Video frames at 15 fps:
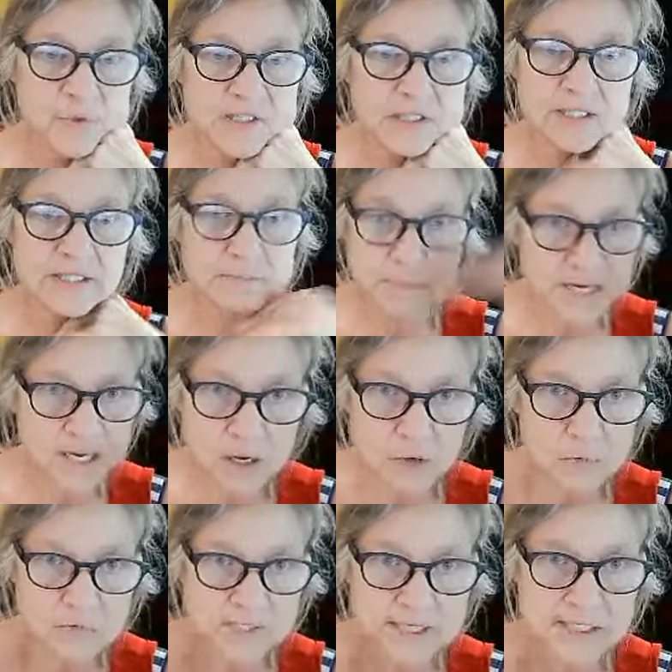wears this big
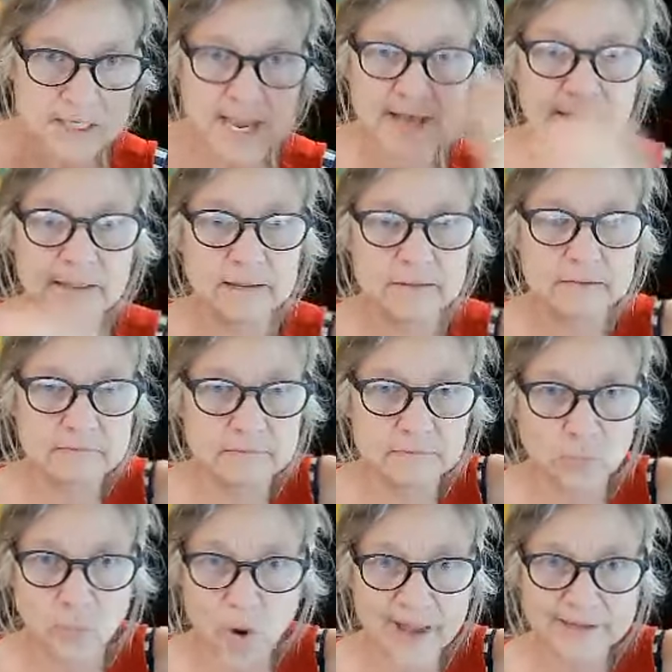old ten gallon
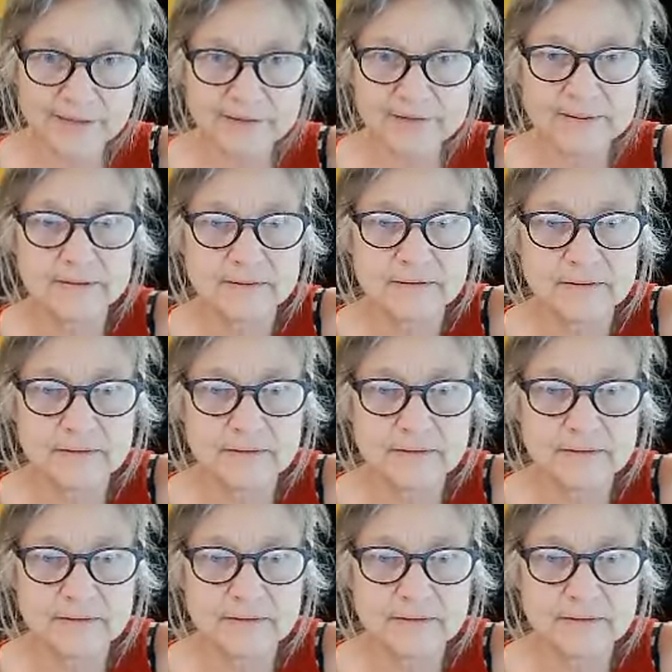white